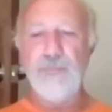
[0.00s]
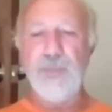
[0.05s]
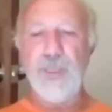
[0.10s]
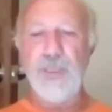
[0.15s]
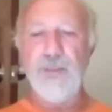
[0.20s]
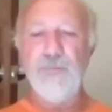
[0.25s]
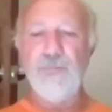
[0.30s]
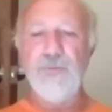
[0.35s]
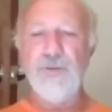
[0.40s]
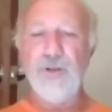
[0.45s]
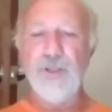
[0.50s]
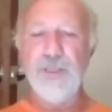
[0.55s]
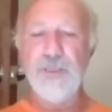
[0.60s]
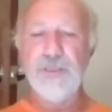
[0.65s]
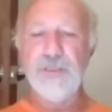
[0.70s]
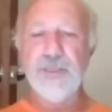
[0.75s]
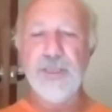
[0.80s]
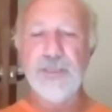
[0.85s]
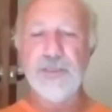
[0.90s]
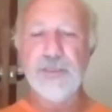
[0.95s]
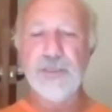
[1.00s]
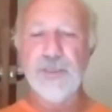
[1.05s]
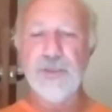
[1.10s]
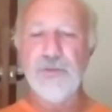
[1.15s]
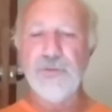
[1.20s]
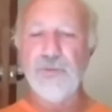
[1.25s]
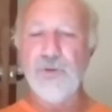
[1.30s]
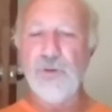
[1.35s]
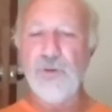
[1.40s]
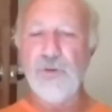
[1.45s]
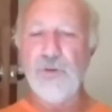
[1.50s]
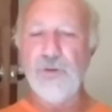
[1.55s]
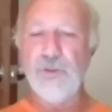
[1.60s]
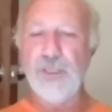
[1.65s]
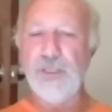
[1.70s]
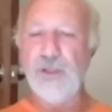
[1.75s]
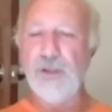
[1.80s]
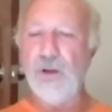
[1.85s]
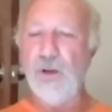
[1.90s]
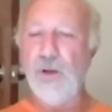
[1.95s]
Being fully sense-controlled
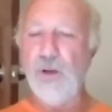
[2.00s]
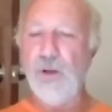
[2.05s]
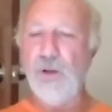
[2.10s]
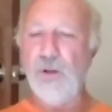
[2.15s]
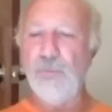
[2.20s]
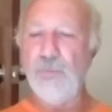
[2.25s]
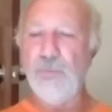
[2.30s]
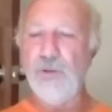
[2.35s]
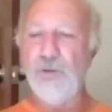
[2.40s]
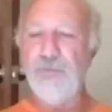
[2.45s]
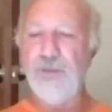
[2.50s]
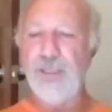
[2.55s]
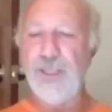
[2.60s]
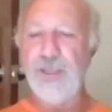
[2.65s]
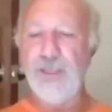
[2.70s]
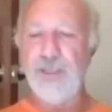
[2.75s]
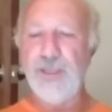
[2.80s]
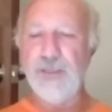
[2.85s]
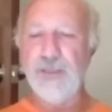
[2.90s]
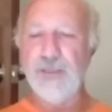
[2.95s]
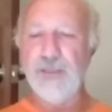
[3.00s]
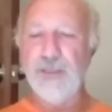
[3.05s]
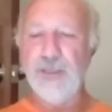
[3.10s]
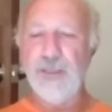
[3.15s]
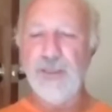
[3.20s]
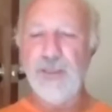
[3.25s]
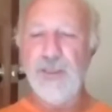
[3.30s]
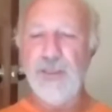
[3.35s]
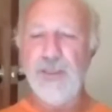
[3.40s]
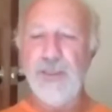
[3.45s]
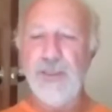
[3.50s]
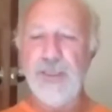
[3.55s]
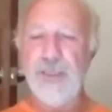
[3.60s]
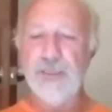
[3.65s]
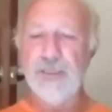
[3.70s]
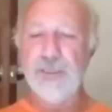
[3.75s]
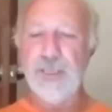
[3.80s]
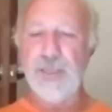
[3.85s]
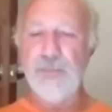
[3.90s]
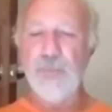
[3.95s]
and all-pervading, he
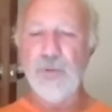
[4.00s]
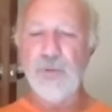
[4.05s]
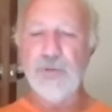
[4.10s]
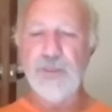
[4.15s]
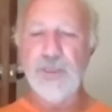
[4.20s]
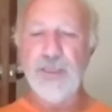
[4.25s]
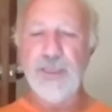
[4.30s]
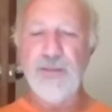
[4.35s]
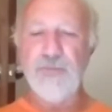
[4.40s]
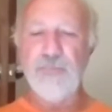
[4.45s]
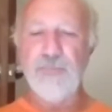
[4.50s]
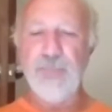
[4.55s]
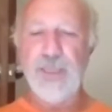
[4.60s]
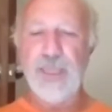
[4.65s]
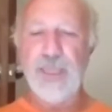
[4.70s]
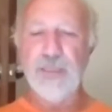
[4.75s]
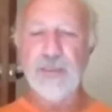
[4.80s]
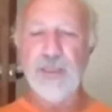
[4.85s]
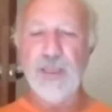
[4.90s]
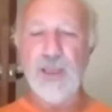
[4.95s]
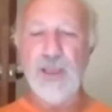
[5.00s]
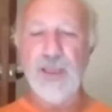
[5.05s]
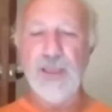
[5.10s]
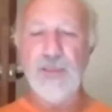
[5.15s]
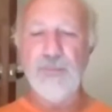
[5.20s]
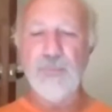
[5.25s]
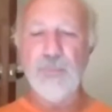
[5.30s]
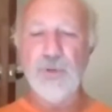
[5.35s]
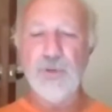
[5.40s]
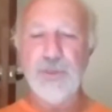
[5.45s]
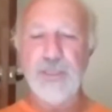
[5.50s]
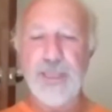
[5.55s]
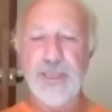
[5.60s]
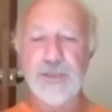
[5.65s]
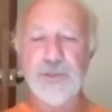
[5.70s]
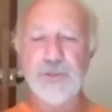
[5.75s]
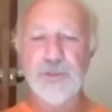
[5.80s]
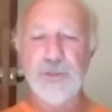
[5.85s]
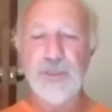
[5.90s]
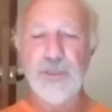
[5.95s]
is able to give mankind
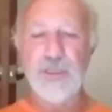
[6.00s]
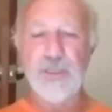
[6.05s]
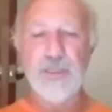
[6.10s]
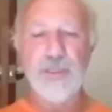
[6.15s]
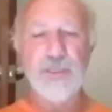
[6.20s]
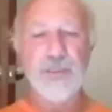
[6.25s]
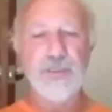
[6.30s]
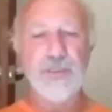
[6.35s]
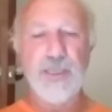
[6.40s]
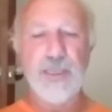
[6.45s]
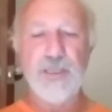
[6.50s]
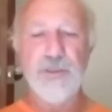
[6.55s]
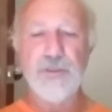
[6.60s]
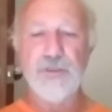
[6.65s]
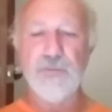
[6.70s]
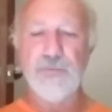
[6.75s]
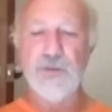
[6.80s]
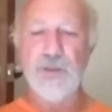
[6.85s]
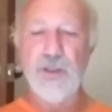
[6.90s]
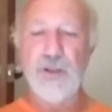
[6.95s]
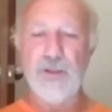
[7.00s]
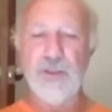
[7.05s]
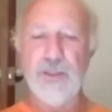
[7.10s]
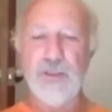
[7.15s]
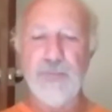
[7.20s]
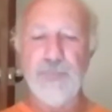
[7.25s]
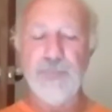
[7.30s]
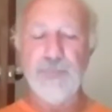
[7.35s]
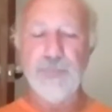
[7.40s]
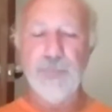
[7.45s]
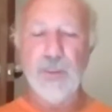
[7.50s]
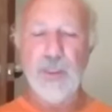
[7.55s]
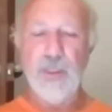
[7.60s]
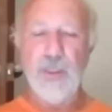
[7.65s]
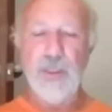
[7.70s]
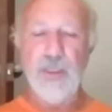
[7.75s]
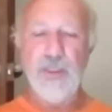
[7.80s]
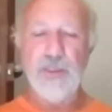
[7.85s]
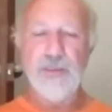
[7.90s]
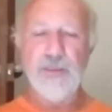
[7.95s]
protection in this age of Kali.
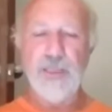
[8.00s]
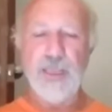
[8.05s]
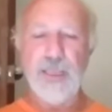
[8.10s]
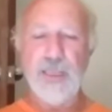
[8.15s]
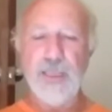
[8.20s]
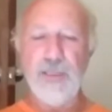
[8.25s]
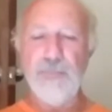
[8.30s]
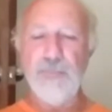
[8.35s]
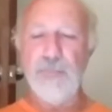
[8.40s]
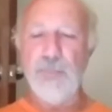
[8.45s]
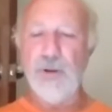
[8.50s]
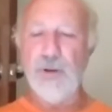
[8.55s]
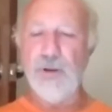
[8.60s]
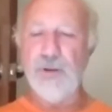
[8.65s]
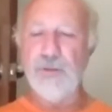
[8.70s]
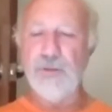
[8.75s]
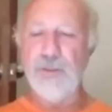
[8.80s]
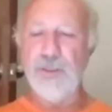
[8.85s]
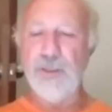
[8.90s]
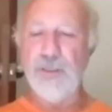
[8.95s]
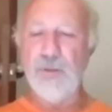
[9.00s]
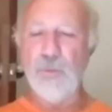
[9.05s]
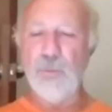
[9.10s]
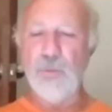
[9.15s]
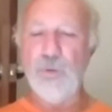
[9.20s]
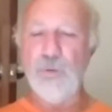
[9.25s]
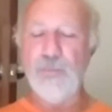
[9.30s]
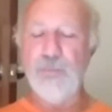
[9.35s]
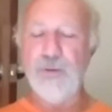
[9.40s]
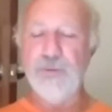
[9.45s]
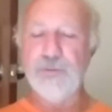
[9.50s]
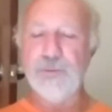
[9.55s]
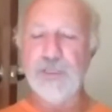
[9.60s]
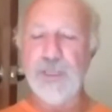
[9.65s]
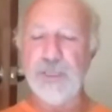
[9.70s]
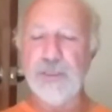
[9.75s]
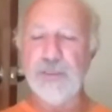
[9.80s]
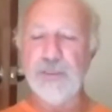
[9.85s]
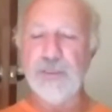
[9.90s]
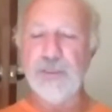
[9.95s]
Taking birth in the womb of
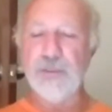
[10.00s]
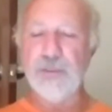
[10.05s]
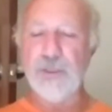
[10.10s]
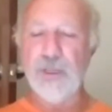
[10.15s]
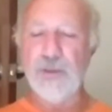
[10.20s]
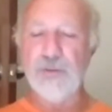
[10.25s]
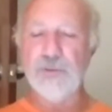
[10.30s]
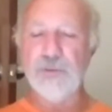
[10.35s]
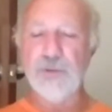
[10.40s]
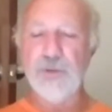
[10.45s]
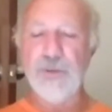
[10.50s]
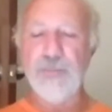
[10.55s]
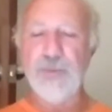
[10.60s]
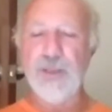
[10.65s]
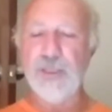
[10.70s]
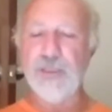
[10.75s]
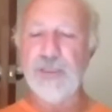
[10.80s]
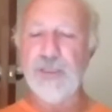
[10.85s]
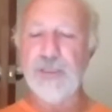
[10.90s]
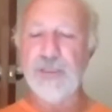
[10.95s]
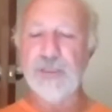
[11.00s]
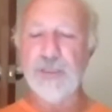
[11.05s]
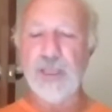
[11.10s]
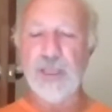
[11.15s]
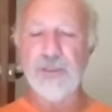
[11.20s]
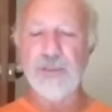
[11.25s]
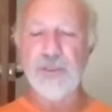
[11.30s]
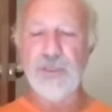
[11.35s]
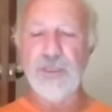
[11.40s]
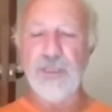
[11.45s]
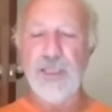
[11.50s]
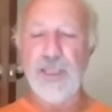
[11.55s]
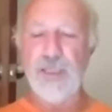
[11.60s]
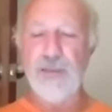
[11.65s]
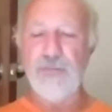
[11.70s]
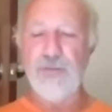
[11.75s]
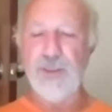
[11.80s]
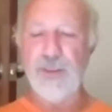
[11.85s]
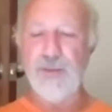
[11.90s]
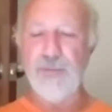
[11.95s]
Srimati Sachi
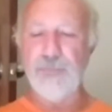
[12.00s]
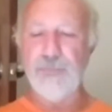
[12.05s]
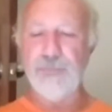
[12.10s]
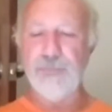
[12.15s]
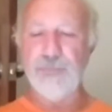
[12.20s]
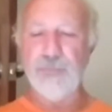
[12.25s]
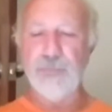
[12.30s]
Devi,